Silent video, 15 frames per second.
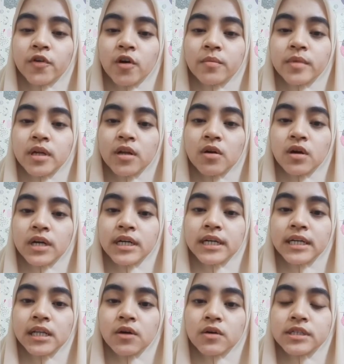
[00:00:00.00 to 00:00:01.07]
from the
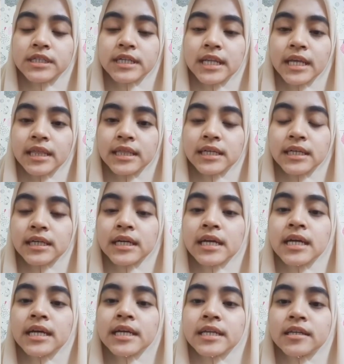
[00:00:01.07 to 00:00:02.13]
local oscillator.
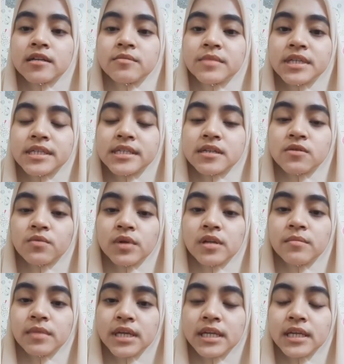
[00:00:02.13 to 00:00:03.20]
The mixer
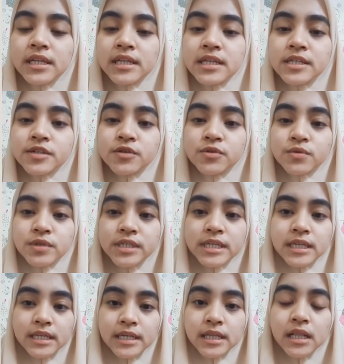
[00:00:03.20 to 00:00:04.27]
will make these two
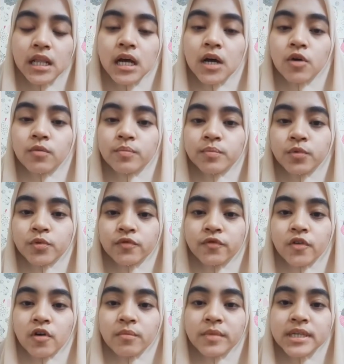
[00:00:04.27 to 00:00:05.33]
signals. Output
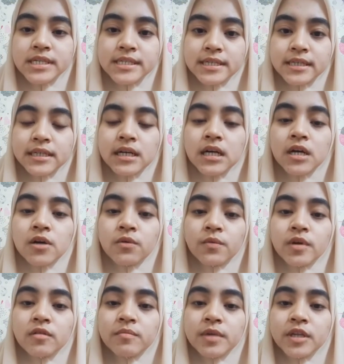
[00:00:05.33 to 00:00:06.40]
from mixer
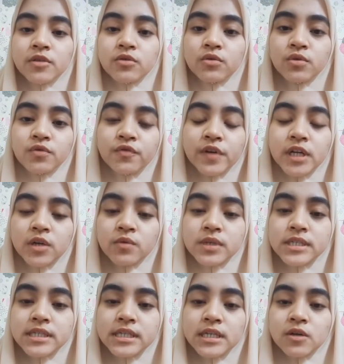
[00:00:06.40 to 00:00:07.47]
will be two
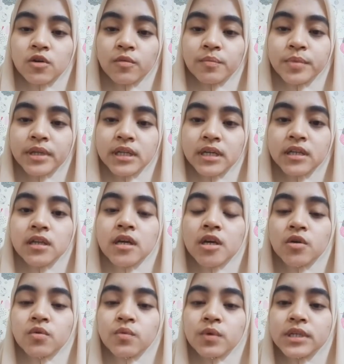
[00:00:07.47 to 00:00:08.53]
frequency components,
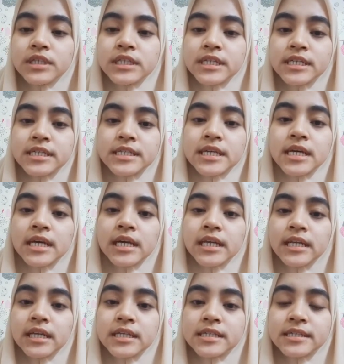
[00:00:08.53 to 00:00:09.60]
which is
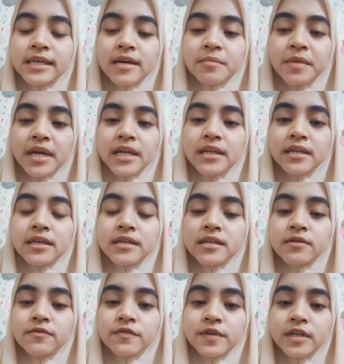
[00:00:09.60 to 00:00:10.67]
the sum and the
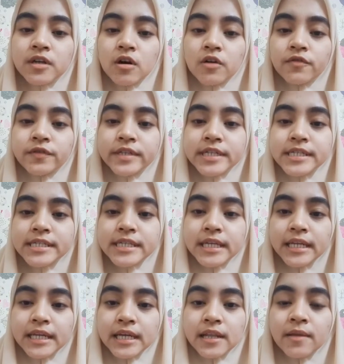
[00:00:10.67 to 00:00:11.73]
difference of this
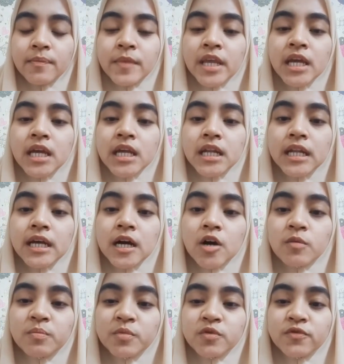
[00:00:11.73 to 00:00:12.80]
signal. The
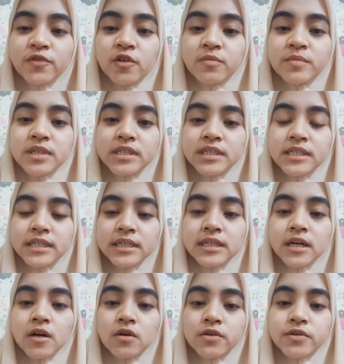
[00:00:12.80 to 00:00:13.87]
output from
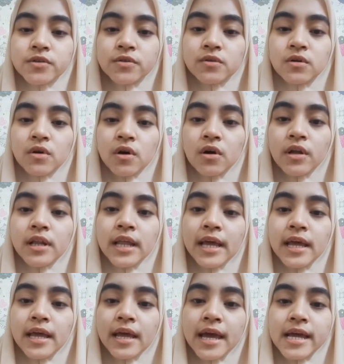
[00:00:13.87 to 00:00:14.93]
mixer, also called
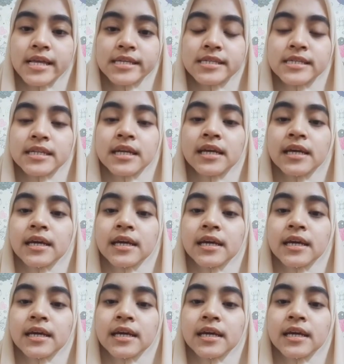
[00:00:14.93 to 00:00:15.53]
as